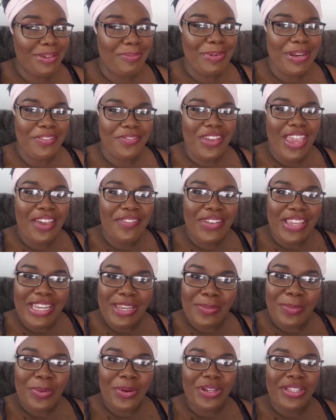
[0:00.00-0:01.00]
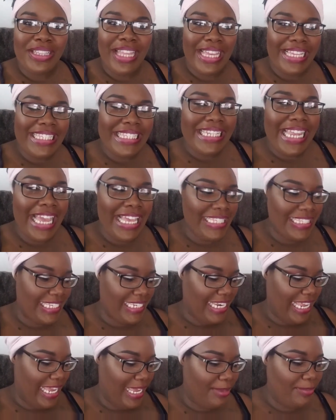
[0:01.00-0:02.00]
But if you have any more like snazzy
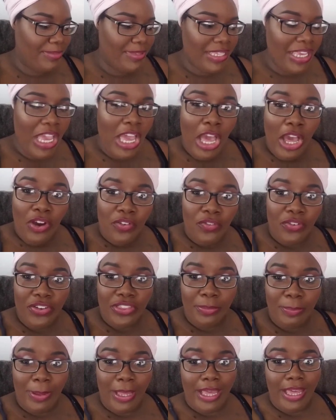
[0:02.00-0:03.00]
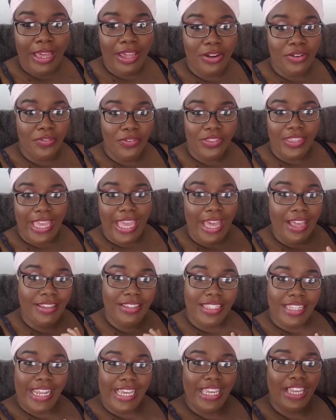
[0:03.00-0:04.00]
names for the pod or for the house
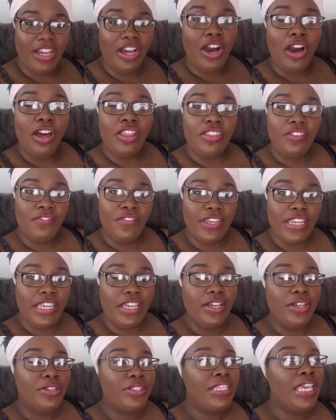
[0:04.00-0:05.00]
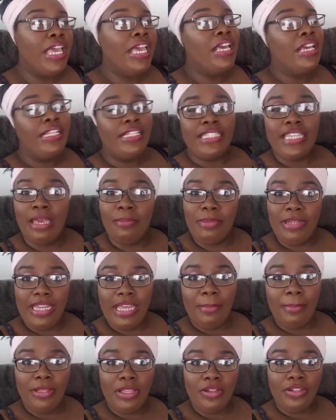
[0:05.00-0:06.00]
that I can call the videos, tell me
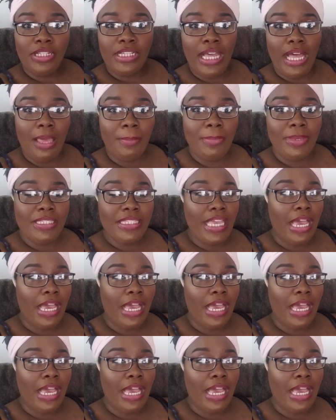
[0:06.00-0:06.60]
down below in the comments.